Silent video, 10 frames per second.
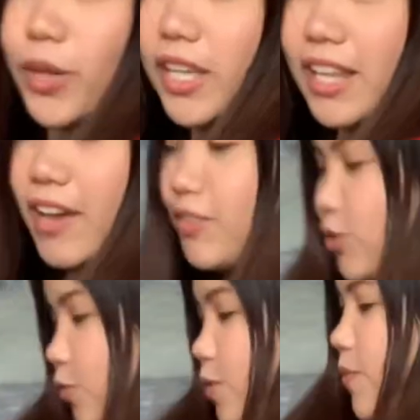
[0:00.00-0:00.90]
live
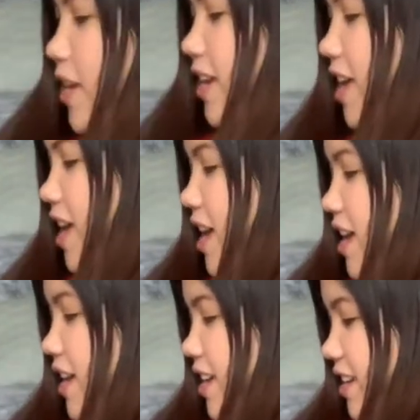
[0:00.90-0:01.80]
streaming.
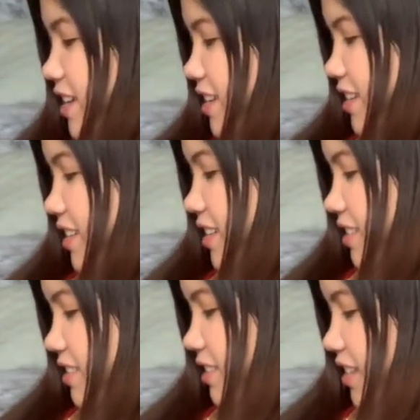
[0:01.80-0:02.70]

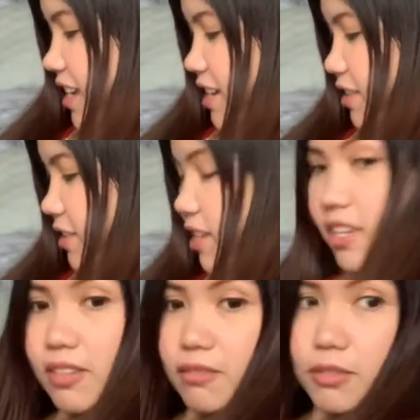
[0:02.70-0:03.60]
Oh yeah, okay.
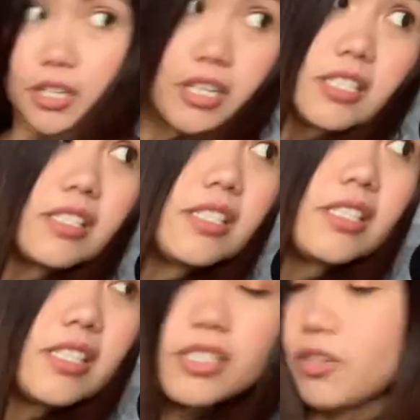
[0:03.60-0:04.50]
Where is the
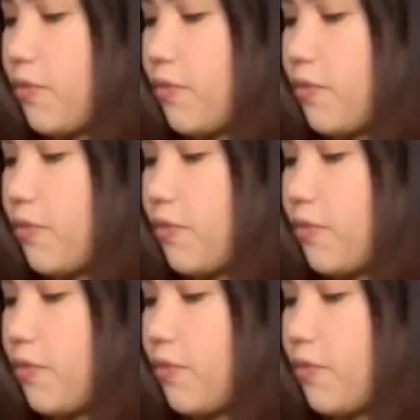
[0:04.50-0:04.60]
scissor